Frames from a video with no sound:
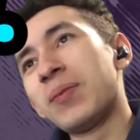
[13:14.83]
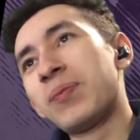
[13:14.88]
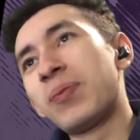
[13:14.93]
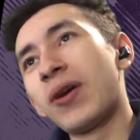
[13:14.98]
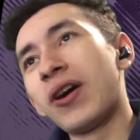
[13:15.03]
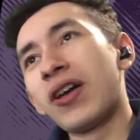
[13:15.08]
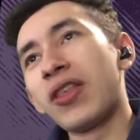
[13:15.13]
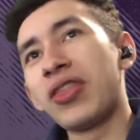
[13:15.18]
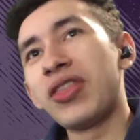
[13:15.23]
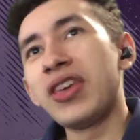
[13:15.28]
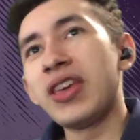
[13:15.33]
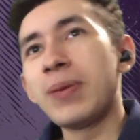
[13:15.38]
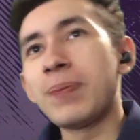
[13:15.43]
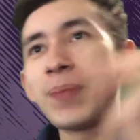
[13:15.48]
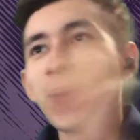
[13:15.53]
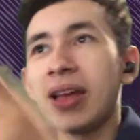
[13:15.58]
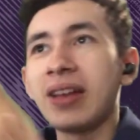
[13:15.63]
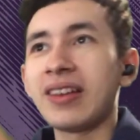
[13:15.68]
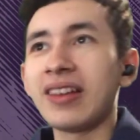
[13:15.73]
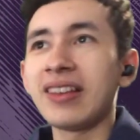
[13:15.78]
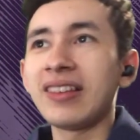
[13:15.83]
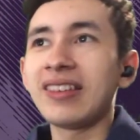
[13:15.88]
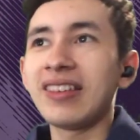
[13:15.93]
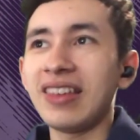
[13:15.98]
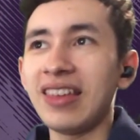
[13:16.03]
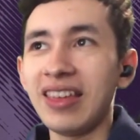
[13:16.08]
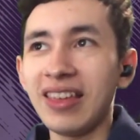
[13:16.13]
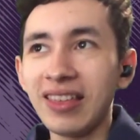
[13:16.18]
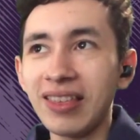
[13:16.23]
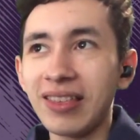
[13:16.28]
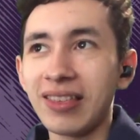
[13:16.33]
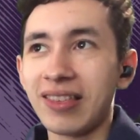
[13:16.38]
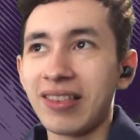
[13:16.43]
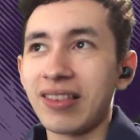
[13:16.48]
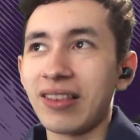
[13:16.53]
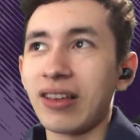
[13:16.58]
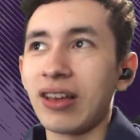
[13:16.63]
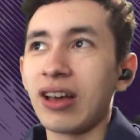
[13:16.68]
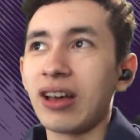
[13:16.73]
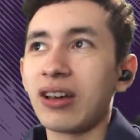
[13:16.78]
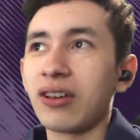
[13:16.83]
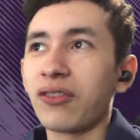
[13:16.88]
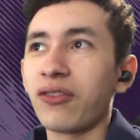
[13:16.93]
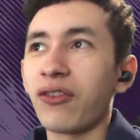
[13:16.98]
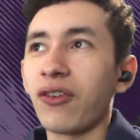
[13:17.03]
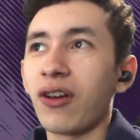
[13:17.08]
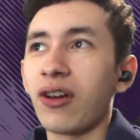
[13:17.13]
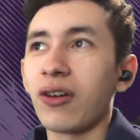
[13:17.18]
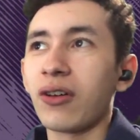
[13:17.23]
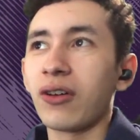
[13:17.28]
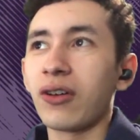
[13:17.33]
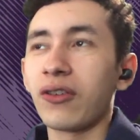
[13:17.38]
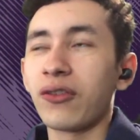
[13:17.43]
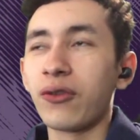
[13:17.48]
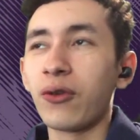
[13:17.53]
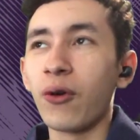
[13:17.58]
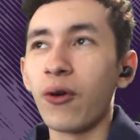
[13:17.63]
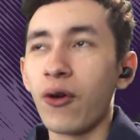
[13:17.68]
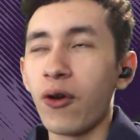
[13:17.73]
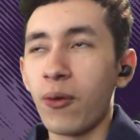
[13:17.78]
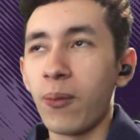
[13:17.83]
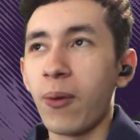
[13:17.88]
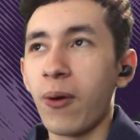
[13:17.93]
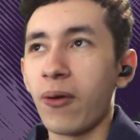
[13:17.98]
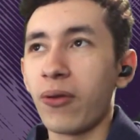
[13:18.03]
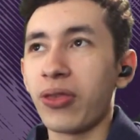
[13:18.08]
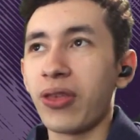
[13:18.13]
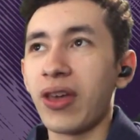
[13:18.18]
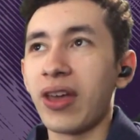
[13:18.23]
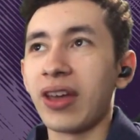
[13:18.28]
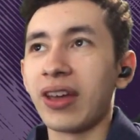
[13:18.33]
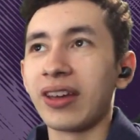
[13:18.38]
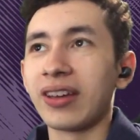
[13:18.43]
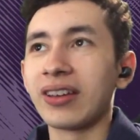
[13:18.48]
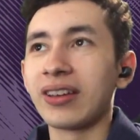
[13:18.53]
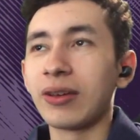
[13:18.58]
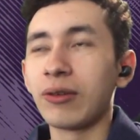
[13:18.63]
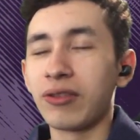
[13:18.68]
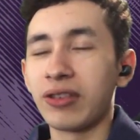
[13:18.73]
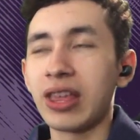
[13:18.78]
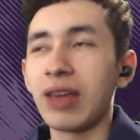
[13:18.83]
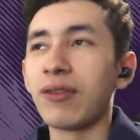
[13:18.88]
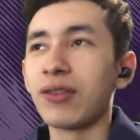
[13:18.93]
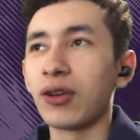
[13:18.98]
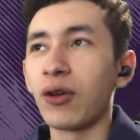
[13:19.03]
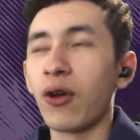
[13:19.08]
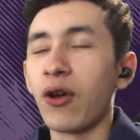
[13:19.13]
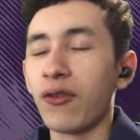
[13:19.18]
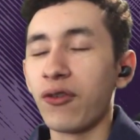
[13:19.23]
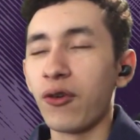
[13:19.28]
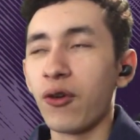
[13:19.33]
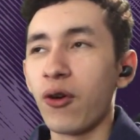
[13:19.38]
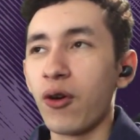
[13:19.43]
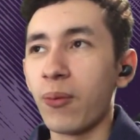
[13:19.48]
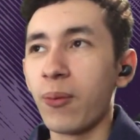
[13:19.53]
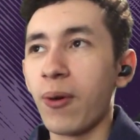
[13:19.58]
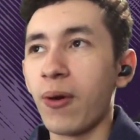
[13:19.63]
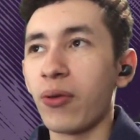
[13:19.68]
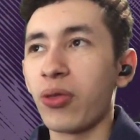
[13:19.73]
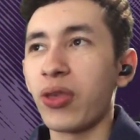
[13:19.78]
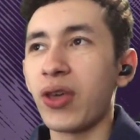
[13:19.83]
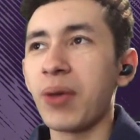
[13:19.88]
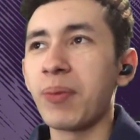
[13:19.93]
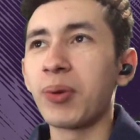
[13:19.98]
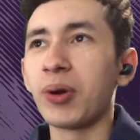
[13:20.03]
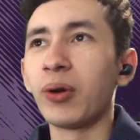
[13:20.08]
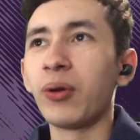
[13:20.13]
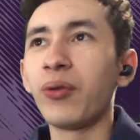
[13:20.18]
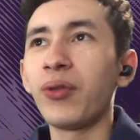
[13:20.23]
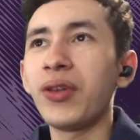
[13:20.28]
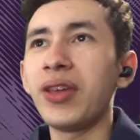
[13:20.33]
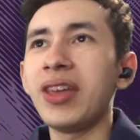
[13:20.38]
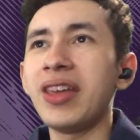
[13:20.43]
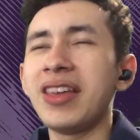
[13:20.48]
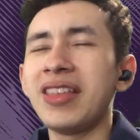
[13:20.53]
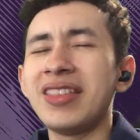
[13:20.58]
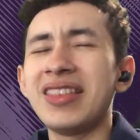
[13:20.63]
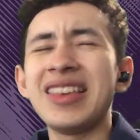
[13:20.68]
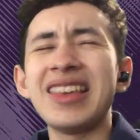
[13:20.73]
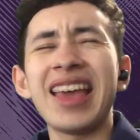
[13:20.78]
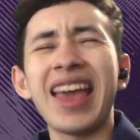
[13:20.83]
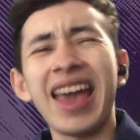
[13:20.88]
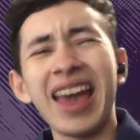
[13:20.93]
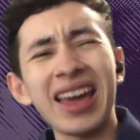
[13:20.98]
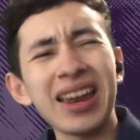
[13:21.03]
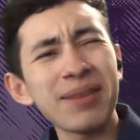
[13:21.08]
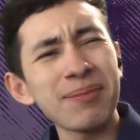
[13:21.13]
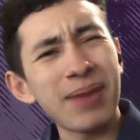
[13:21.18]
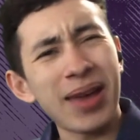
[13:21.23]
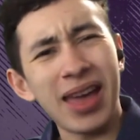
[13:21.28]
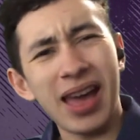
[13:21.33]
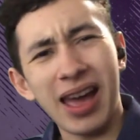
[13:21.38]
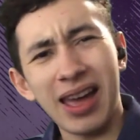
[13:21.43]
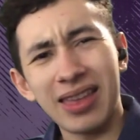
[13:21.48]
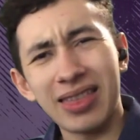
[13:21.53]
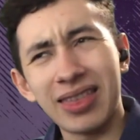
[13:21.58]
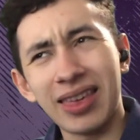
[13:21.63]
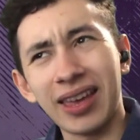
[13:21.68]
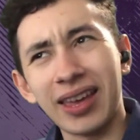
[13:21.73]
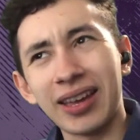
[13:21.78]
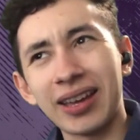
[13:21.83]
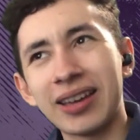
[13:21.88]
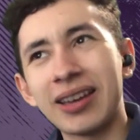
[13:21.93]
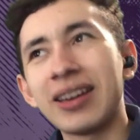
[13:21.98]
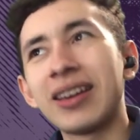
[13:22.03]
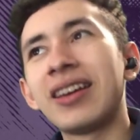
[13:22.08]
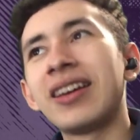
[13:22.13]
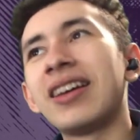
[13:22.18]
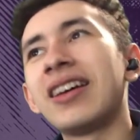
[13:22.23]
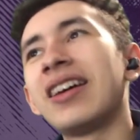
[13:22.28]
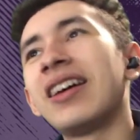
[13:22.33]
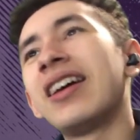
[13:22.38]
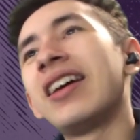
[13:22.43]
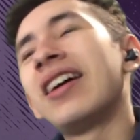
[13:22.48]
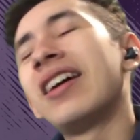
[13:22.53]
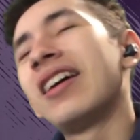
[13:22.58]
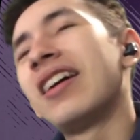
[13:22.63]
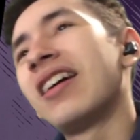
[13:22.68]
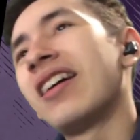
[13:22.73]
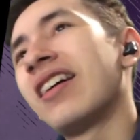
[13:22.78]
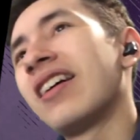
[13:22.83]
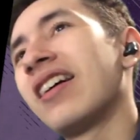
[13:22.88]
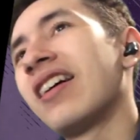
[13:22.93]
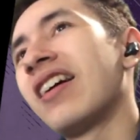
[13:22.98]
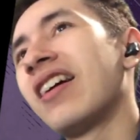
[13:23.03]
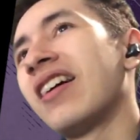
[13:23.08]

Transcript: But the pendant is uh, for, for her birthday. It was given to her for her birthday, but only in the anime, I think.